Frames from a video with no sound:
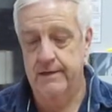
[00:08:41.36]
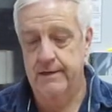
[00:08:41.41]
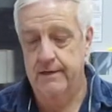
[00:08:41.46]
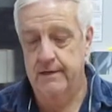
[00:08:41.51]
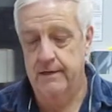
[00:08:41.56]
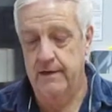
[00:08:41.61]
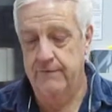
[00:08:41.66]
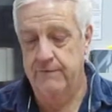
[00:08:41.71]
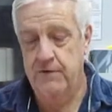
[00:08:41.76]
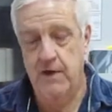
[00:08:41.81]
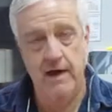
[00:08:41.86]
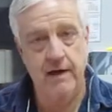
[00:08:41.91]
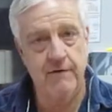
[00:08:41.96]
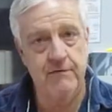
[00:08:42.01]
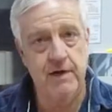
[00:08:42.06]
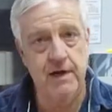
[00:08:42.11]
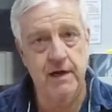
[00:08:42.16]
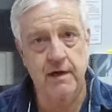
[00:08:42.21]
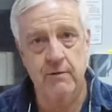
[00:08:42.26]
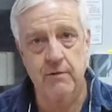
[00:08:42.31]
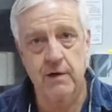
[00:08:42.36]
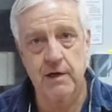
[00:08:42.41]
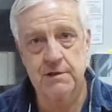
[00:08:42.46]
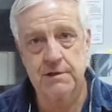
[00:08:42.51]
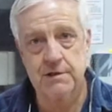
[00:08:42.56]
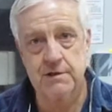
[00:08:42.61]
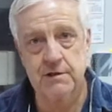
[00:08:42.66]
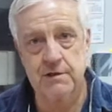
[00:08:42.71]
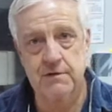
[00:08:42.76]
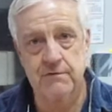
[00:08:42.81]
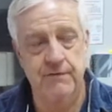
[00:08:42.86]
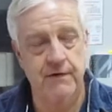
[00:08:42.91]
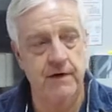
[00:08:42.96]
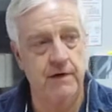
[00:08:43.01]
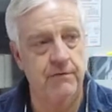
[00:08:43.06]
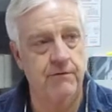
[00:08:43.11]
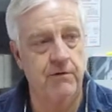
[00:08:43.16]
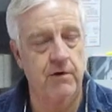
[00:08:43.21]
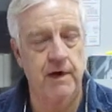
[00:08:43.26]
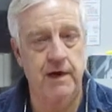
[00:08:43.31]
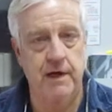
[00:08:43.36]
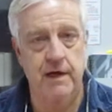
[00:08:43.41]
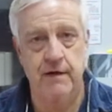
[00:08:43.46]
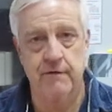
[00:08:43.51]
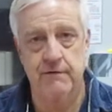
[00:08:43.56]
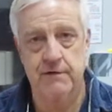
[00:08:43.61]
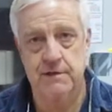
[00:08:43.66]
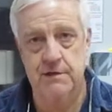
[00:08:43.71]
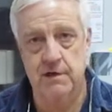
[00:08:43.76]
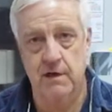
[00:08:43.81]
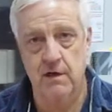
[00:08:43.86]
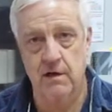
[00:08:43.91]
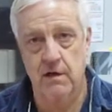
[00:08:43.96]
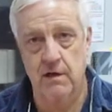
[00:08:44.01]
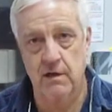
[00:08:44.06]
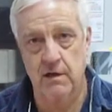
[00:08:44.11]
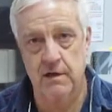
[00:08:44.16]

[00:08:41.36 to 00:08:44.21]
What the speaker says: If you have any questions, feel free to give us a call